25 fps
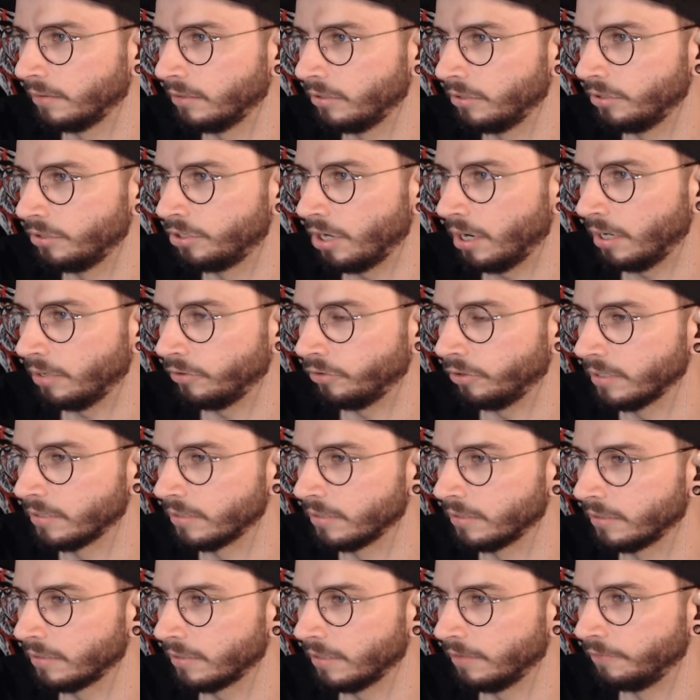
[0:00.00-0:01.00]

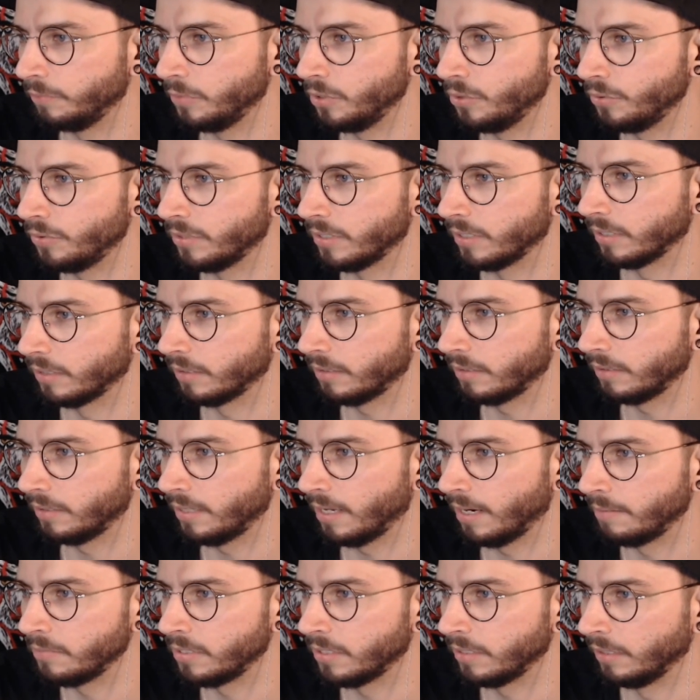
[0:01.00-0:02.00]
genres of music that
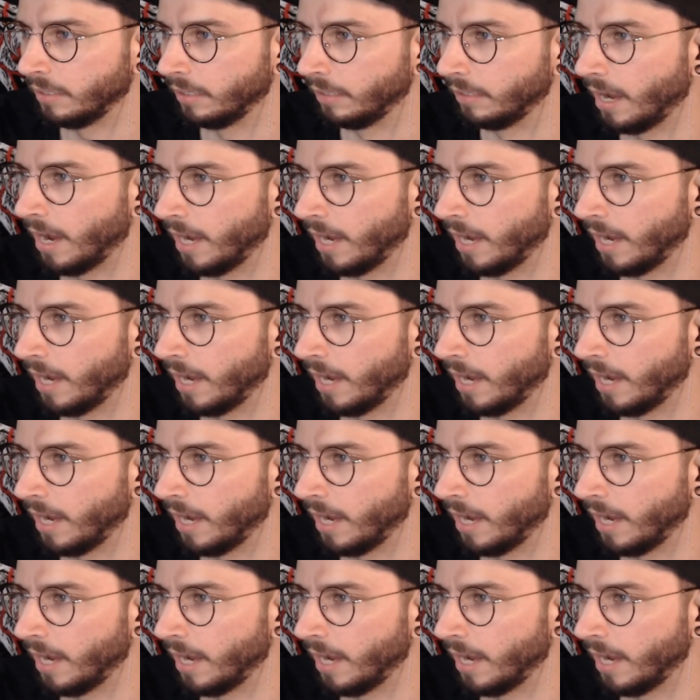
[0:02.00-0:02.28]
I'm seeing.